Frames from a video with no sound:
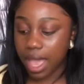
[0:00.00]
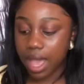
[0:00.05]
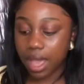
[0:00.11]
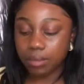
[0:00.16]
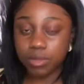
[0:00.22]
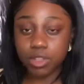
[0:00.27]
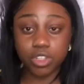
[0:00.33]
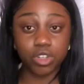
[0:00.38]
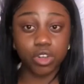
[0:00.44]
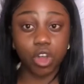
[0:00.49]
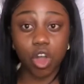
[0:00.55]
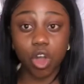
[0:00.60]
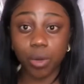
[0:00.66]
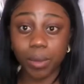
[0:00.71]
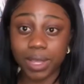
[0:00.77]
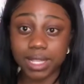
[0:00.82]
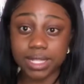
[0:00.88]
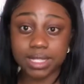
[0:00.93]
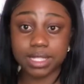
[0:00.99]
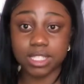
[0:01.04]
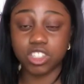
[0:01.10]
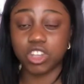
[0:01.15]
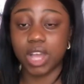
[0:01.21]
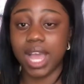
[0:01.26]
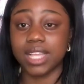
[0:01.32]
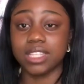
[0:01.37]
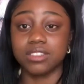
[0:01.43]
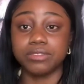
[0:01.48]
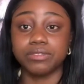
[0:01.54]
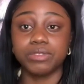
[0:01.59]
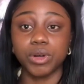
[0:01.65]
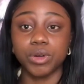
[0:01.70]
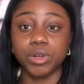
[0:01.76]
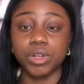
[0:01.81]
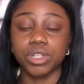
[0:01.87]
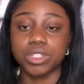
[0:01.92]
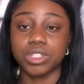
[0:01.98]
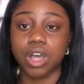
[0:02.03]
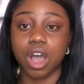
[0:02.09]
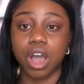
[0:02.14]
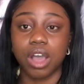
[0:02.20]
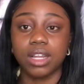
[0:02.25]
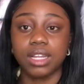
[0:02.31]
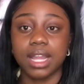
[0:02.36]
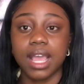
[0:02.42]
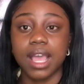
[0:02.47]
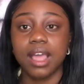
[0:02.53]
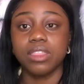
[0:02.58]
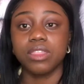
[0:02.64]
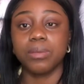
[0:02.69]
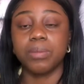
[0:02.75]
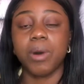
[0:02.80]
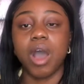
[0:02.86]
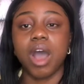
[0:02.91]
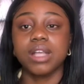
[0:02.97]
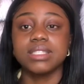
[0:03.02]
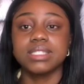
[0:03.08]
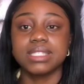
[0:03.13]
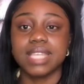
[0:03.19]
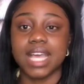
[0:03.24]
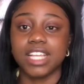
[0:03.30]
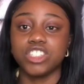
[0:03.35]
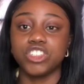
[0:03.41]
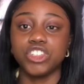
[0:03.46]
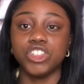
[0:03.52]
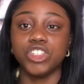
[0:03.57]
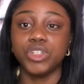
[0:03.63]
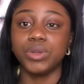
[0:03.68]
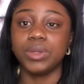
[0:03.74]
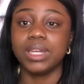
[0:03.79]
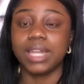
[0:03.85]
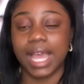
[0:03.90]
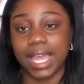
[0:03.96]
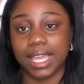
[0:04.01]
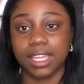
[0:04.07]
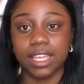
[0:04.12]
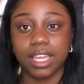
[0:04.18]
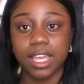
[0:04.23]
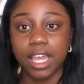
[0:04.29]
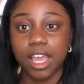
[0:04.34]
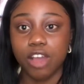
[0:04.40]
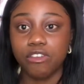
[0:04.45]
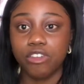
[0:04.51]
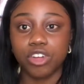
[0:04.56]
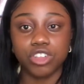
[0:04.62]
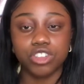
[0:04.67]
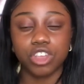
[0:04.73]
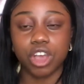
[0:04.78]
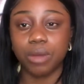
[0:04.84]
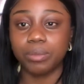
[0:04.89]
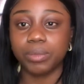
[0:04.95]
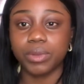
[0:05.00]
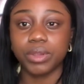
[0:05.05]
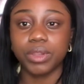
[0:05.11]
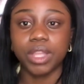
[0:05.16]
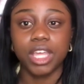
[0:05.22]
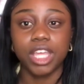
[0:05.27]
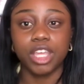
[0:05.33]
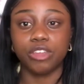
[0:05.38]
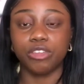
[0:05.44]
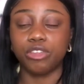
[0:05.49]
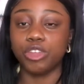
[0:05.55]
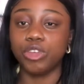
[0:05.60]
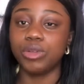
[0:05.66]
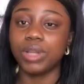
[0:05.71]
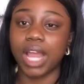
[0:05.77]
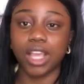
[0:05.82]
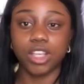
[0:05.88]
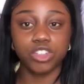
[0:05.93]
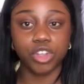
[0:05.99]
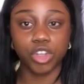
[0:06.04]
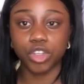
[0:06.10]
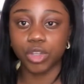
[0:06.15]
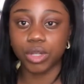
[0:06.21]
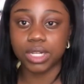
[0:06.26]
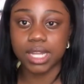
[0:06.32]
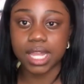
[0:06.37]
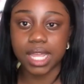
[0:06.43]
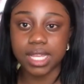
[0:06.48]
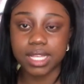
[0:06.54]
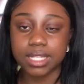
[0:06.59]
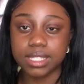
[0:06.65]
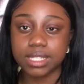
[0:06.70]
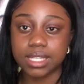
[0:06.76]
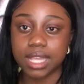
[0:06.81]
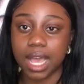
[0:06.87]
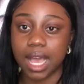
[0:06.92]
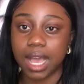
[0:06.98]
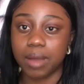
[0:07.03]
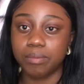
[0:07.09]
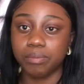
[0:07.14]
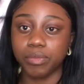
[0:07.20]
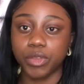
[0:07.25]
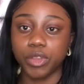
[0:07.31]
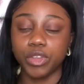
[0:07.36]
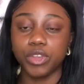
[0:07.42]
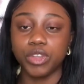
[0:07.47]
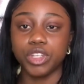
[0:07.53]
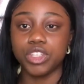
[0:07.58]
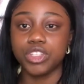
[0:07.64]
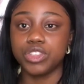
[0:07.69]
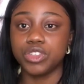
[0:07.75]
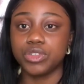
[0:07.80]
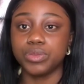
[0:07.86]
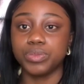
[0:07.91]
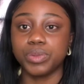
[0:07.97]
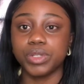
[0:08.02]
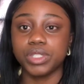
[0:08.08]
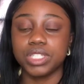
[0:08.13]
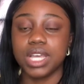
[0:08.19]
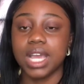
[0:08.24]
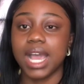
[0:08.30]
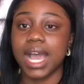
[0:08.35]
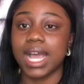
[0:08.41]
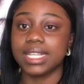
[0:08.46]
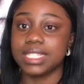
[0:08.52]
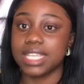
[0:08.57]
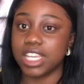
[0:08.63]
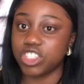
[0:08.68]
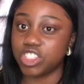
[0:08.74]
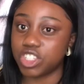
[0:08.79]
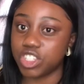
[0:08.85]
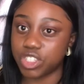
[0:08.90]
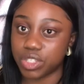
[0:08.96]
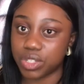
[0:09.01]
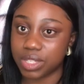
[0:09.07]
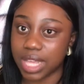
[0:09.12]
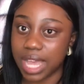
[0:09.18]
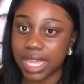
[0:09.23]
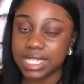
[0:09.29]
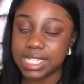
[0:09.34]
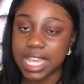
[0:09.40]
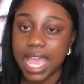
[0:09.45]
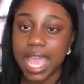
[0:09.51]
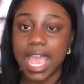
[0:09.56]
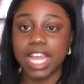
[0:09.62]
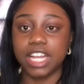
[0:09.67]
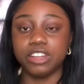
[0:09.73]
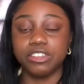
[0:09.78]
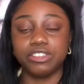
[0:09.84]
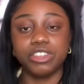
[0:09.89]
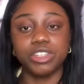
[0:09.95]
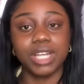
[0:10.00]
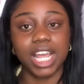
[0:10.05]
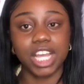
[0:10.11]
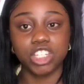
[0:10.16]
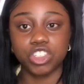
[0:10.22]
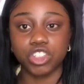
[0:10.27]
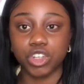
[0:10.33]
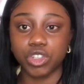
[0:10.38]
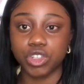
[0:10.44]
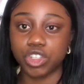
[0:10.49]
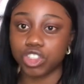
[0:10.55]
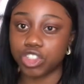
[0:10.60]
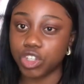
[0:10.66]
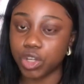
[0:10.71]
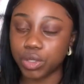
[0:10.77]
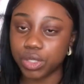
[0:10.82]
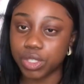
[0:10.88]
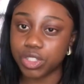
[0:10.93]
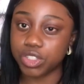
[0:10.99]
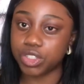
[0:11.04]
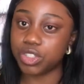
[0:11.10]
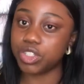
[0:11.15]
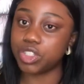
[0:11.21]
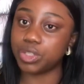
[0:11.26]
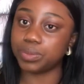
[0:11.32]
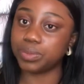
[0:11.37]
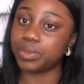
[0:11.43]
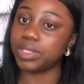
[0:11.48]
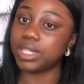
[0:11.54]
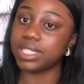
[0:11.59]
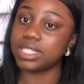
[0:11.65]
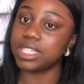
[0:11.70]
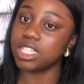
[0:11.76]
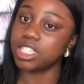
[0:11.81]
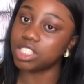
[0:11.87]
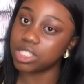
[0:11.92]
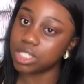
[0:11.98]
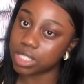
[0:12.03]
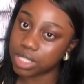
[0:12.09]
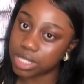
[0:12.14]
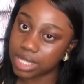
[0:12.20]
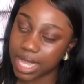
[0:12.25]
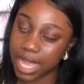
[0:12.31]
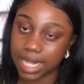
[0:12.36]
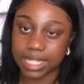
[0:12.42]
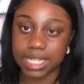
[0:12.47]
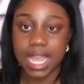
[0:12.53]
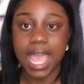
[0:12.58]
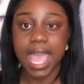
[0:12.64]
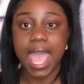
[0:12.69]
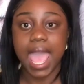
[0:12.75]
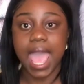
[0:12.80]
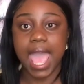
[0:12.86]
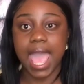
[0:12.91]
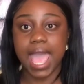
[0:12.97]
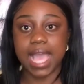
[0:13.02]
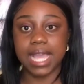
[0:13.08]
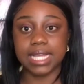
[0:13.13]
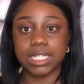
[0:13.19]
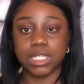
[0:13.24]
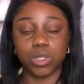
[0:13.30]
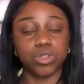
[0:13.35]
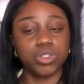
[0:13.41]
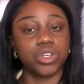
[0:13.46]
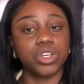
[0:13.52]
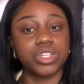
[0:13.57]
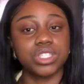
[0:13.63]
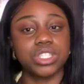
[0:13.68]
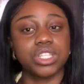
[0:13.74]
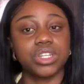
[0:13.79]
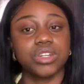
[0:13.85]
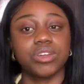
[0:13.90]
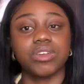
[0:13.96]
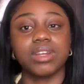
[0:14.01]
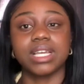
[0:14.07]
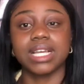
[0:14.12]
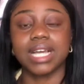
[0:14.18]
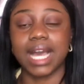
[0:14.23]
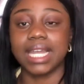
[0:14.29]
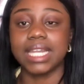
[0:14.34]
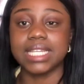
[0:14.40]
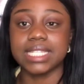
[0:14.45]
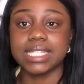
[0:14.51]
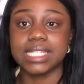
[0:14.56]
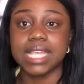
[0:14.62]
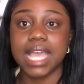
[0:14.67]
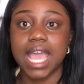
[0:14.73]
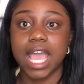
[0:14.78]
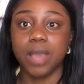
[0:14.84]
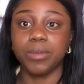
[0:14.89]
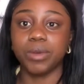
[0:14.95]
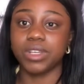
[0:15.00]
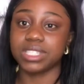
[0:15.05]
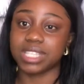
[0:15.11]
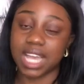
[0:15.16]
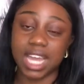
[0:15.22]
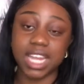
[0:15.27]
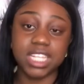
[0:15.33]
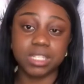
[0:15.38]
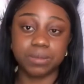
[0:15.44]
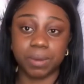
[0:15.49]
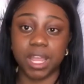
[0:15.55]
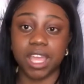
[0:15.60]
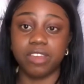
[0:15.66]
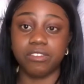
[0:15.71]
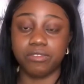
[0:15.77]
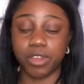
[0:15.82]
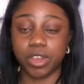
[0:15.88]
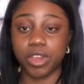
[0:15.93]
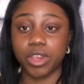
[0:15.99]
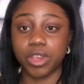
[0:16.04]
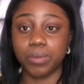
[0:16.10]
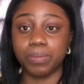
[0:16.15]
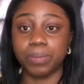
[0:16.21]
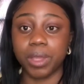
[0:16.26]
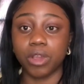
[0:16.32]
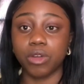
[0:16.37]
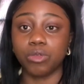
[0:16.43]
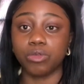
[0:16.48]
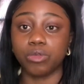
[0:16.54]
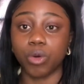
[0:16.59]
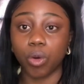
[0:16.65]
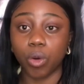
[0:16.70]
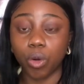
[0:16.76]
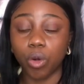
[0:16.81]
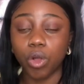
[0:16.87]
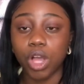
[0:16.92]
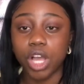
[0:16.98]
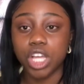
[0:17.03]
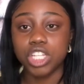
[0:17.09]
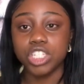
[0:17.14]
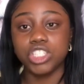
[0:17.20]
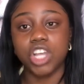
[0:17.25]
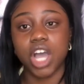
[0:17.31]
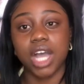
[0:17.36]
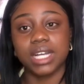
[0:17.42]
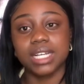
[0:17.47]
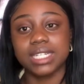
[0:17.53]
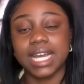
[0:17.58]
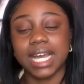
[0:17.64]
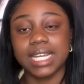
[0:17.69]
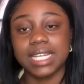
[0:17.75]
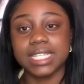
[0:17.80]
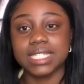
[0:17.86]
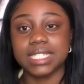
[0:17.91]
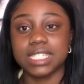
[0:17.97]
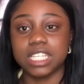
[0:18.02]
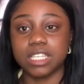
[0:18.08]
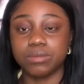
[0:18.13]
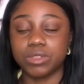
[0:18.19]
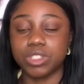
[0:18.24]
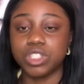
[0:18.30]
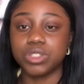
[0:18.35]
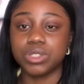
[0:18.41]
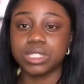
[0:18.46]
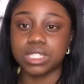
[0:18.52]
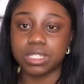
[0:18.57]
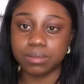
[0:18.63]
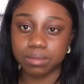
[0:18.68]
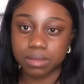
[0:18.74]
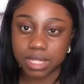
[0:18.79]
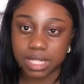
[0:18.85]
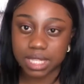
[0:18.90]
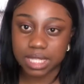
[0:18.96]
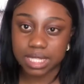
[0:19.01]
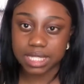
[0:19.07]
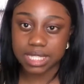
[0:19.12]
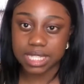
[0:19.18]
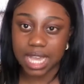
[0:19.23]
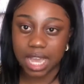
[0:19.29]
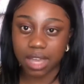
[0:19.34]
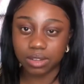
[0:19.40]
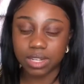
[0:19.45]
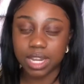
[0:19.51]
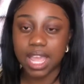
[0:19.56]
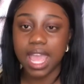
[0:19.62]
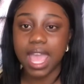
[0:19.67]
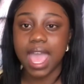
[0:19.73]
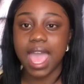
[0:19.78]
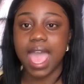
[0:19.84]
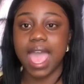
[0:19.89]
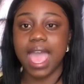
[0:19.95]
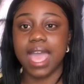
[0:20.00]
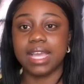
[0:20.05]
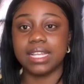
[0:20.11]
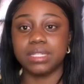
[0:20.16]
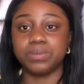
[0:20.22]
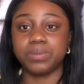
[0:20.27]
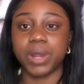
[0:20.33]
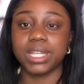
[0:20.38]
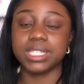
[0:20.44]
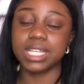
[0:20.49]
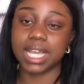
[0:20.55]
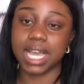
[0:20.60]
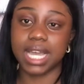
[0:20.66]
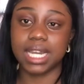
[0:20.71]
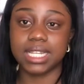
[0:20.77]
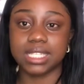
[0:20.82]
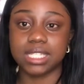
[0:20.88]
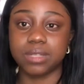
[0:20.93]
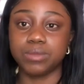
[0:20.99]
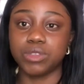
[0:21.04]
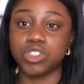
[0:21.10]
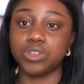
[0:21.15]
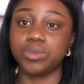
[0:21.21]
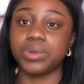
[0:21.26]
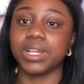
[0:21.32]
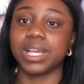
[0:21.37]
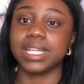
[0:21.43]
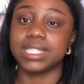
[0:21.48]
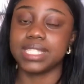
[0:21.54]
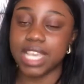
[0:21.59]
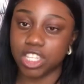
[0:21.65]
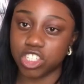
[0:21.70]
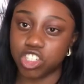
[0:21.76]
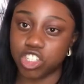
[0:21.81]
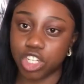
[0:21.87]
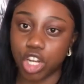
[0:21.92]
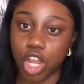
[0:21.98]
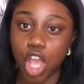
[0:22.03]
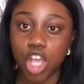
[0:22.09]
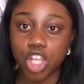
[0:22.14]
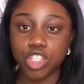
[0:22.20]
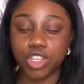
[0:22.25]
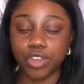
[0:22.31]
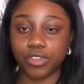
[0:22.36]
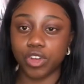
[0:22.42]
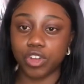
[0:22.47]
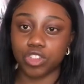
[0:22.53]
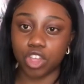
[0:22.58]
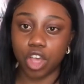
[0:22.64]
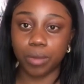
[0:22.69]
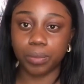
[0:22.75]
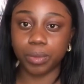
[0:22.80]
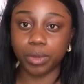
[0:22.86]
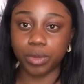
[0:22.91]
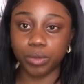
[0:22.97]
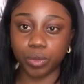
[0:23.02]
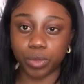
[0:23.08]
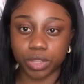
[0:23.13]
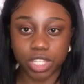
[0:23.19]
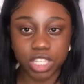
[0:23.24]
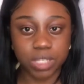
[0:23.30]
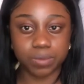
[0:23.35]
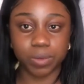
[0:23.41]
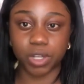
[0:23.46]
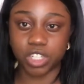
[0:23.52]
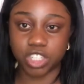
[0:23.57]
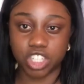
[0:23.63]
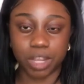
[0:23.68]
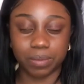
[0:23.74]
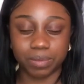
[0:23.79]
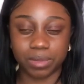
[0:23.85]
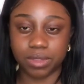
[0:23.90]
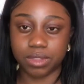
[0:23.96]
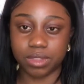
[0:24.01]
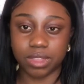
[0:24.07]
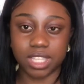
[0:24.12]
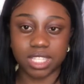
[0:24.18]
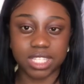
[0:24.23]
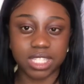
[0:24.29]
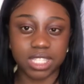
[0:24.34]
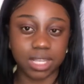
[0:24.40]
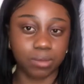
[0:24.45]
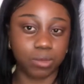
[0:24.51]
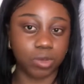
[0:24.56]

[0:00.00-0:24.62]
You should always try to focus on the parts that you like. For example, if you like showing your legs, you need to put attention to that. And if you like showing your shoulders, you need to put attention to that. And also considering colors, because colors play a very big role. Darker colors seems to dim things down, and brighter colors seems to bring attention. So for example, with this body shape, this is